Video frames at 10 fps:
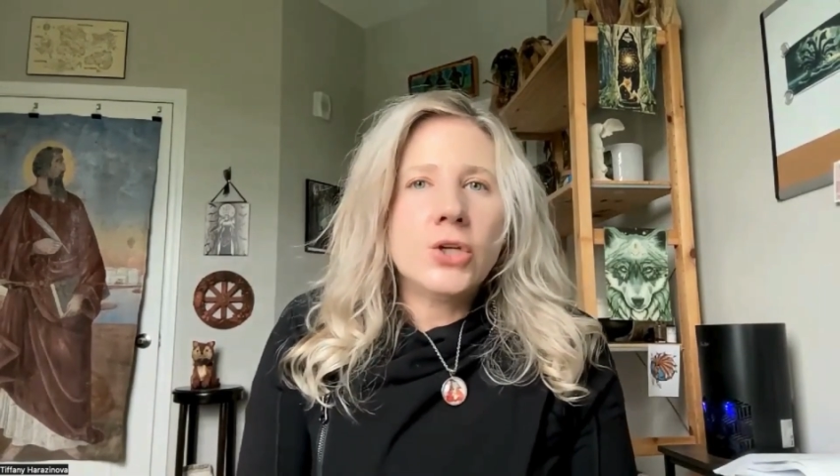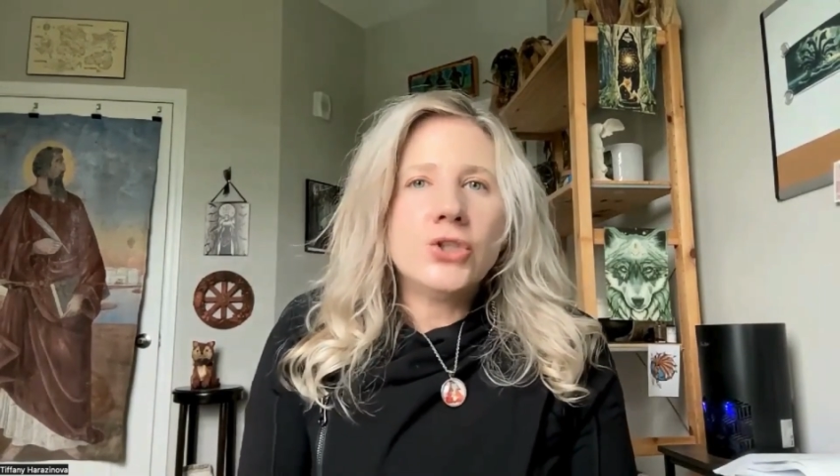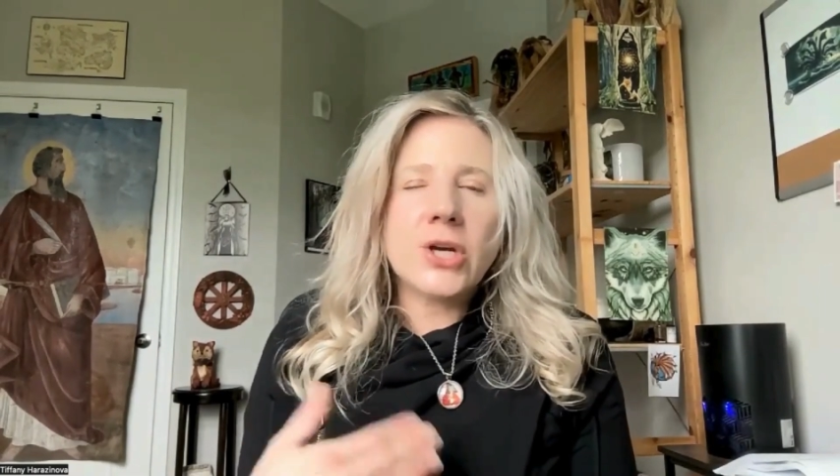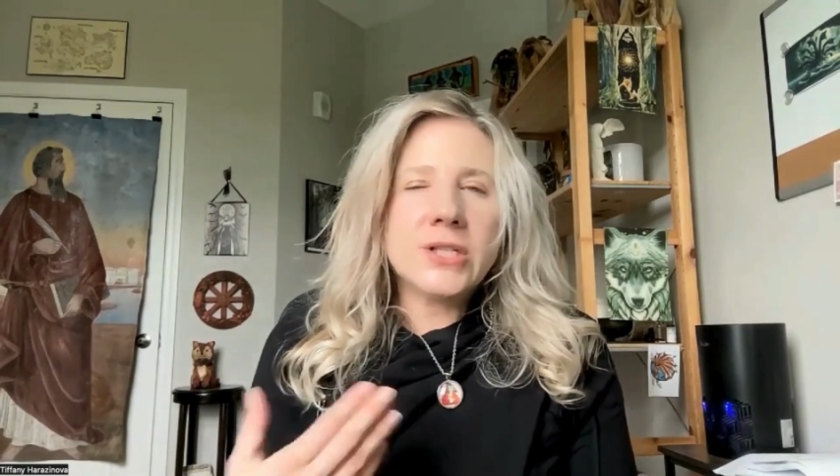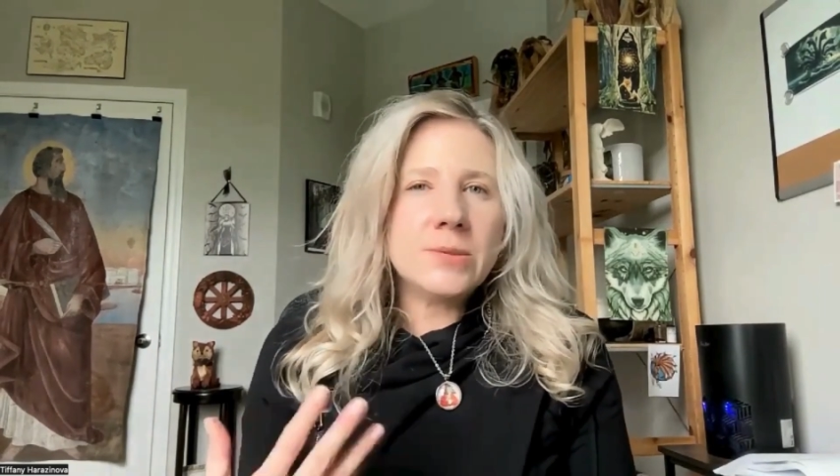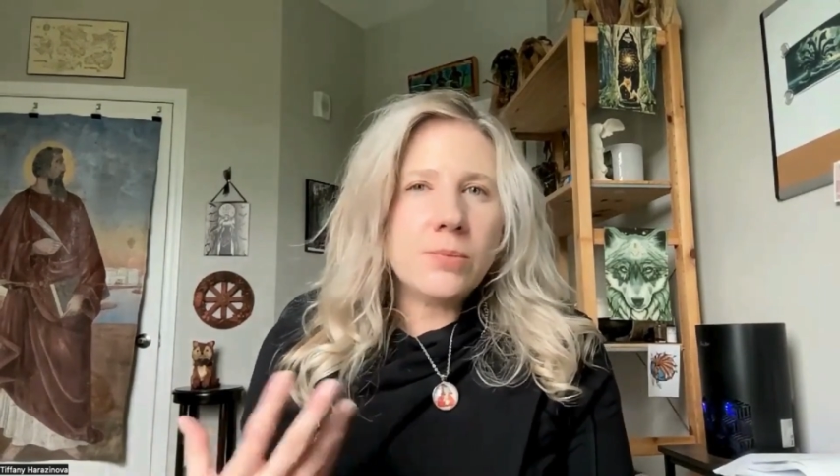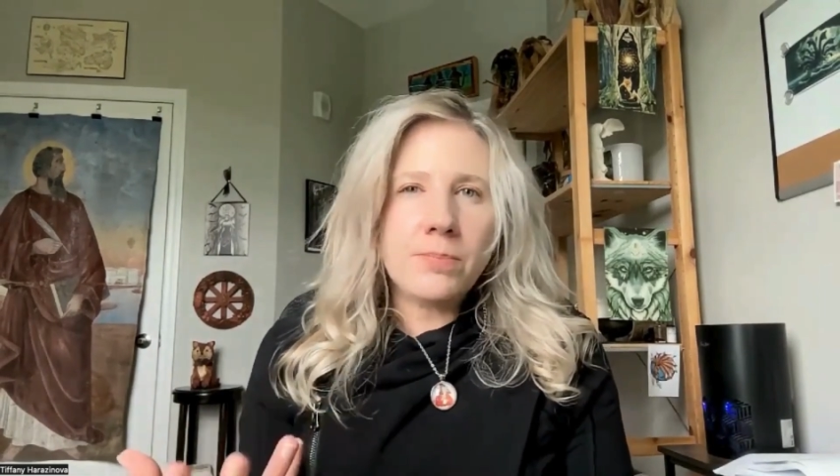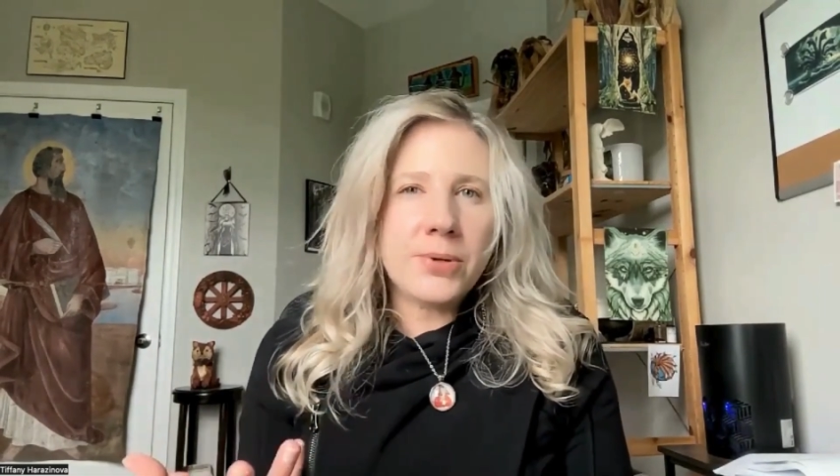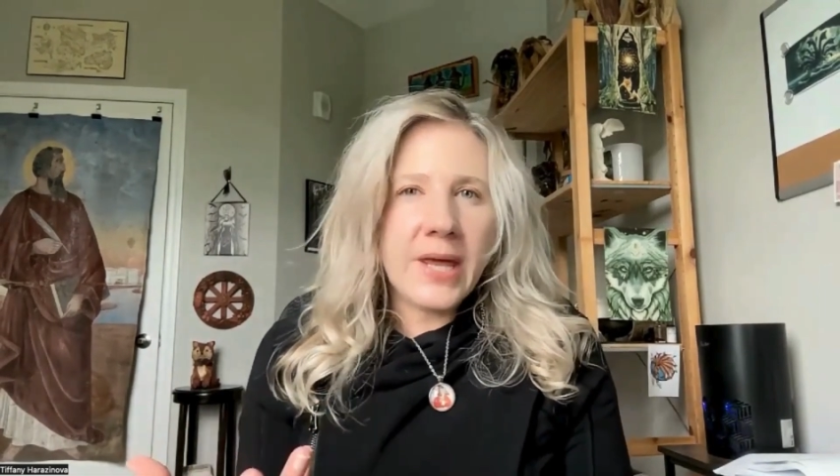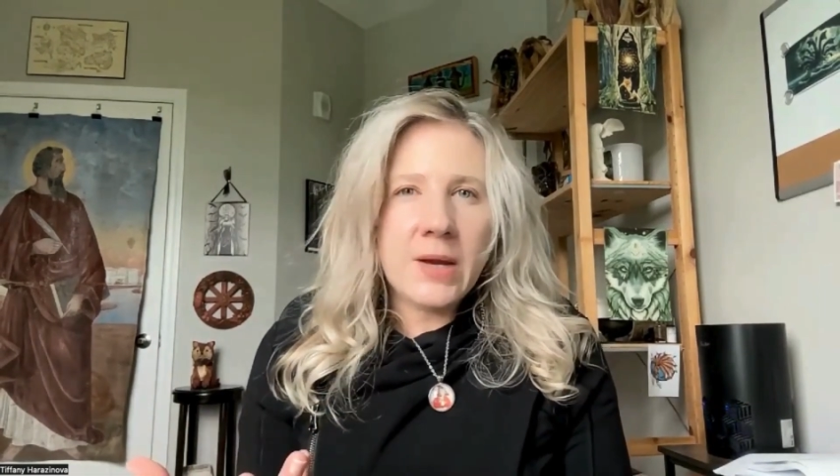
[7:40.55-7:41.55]
Just
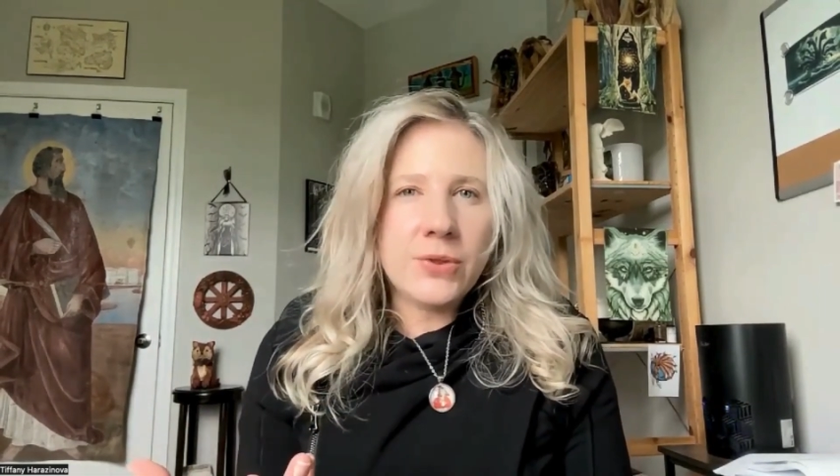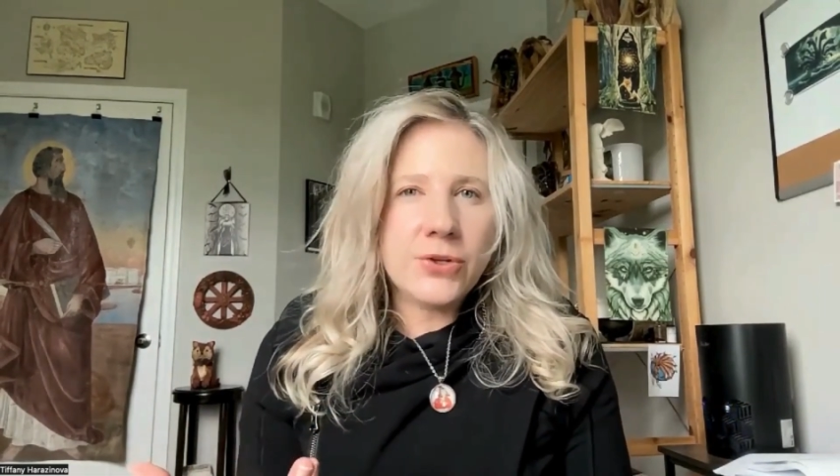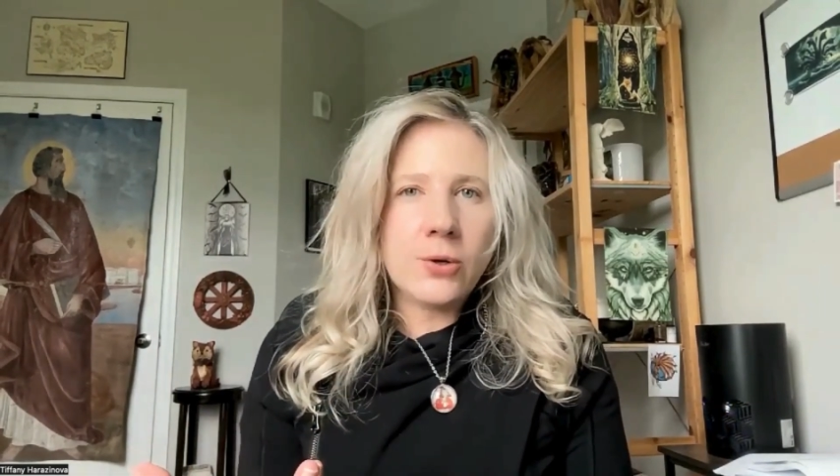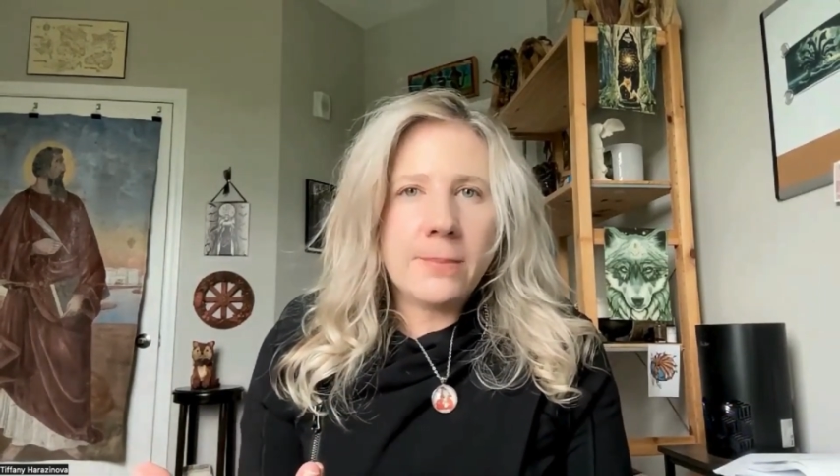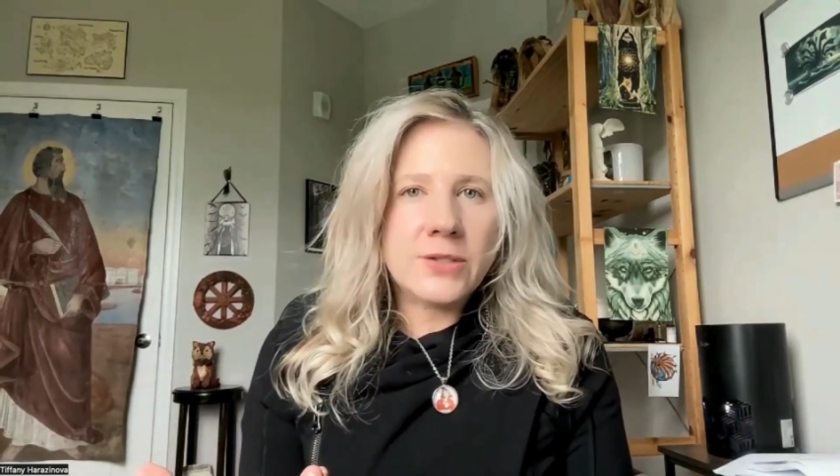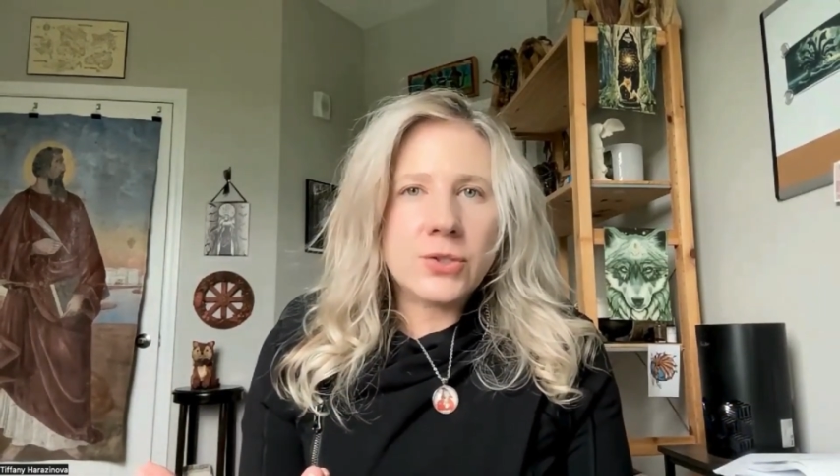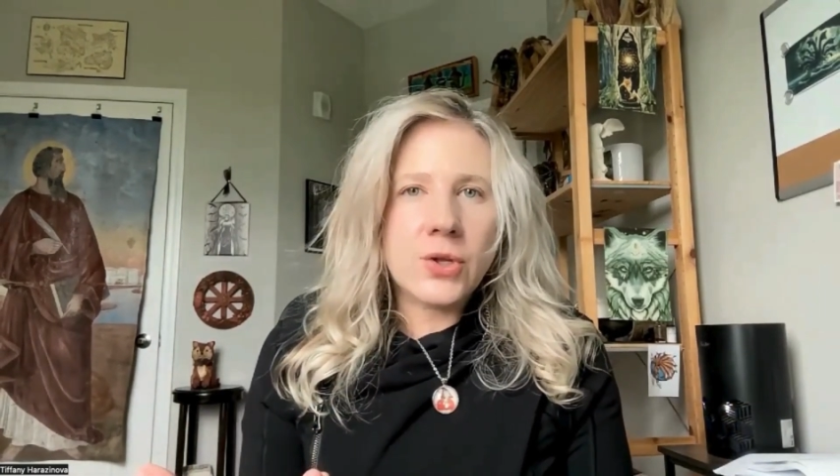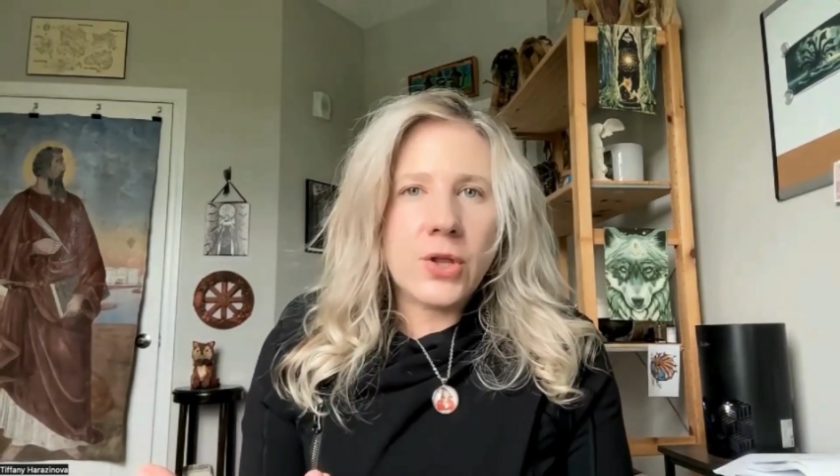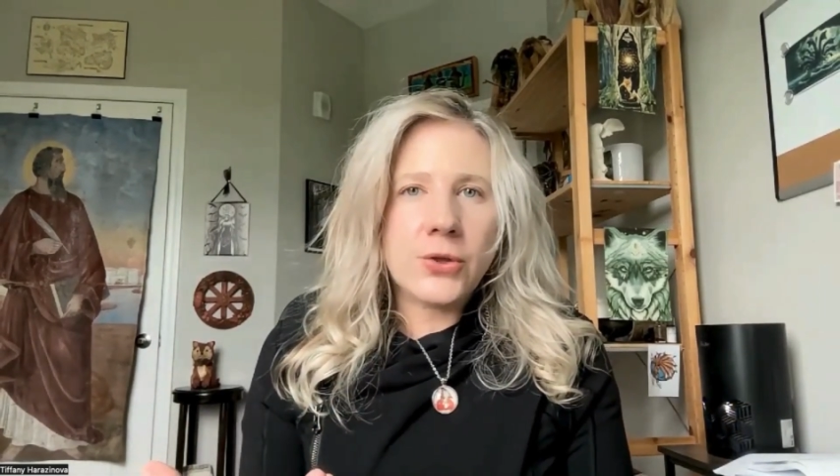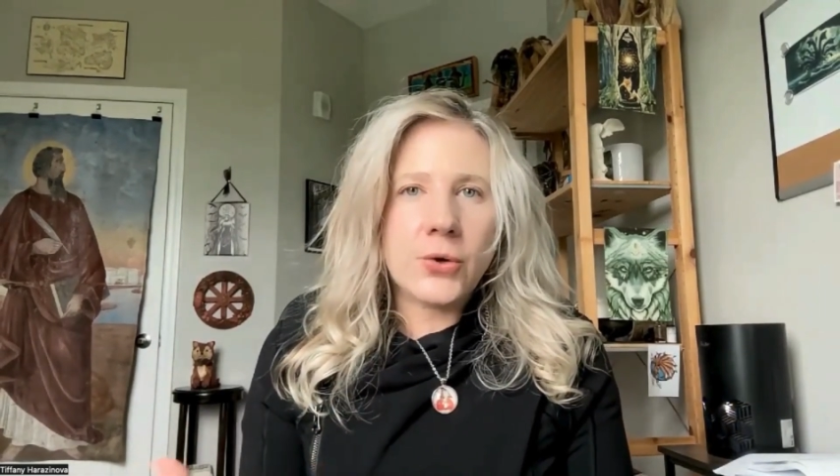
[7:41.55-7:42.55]
play with your mental
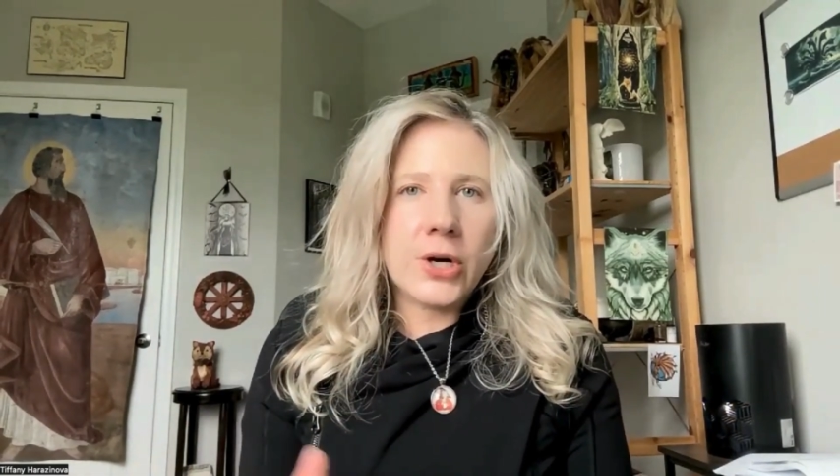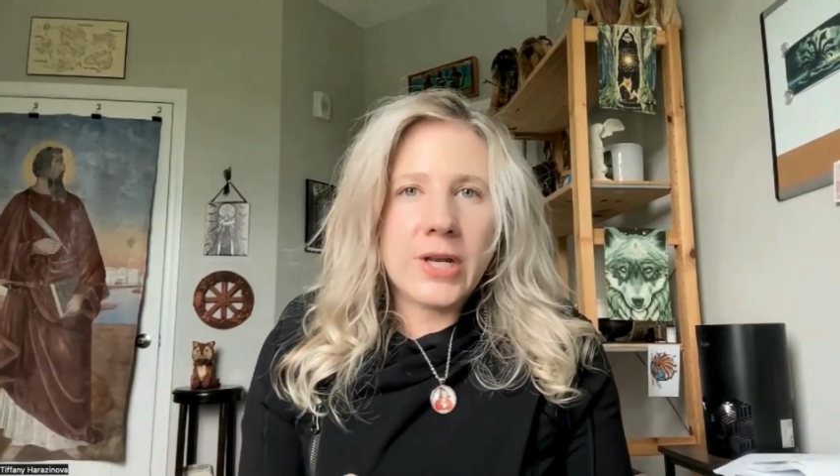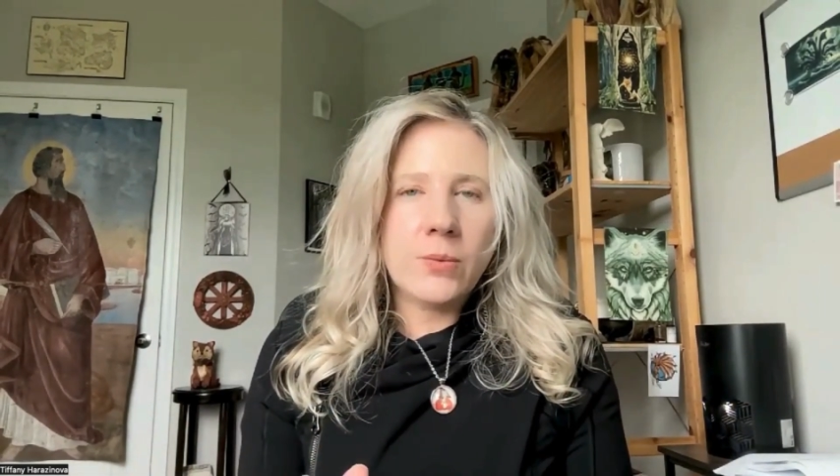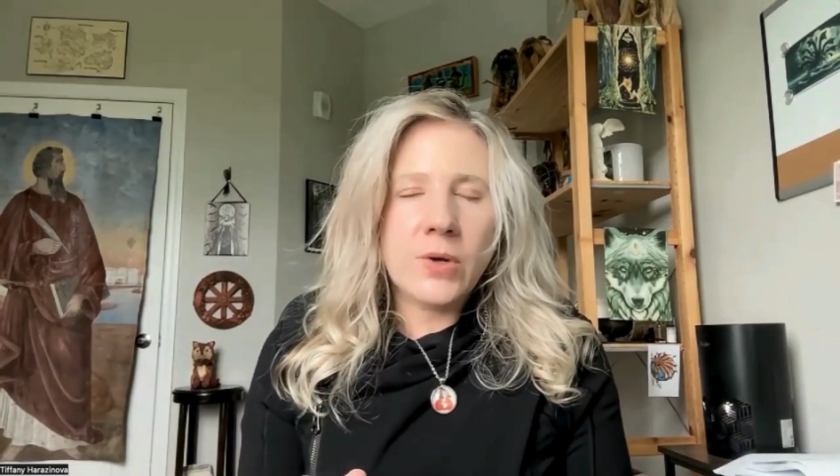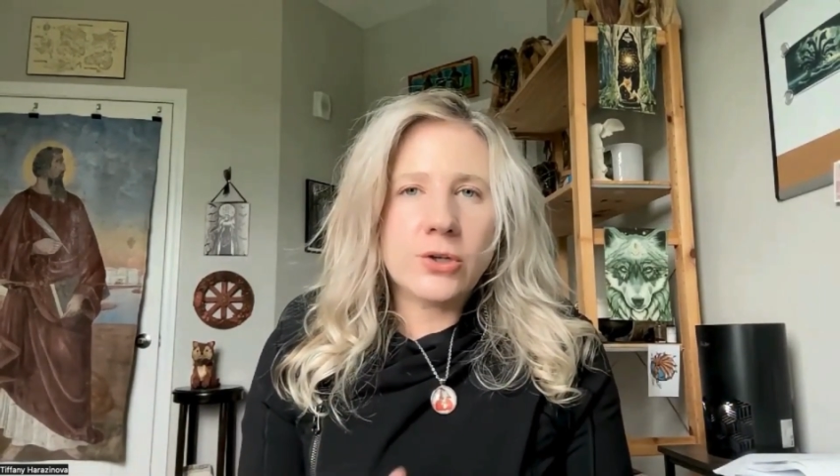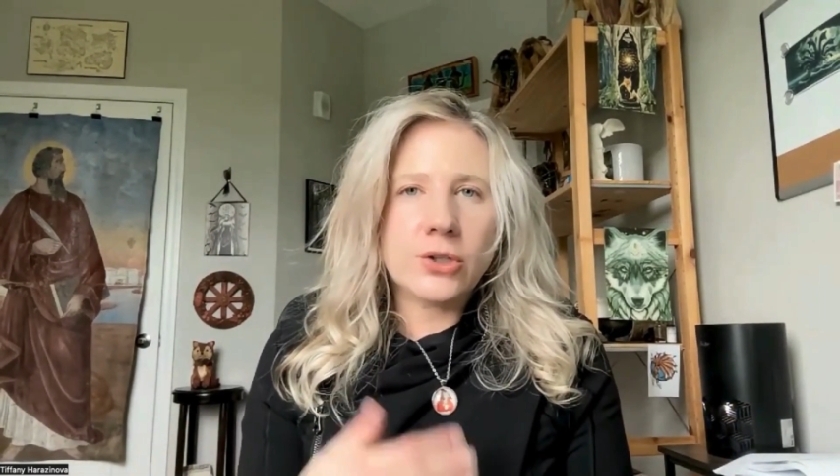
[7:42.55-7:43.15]
authority when you're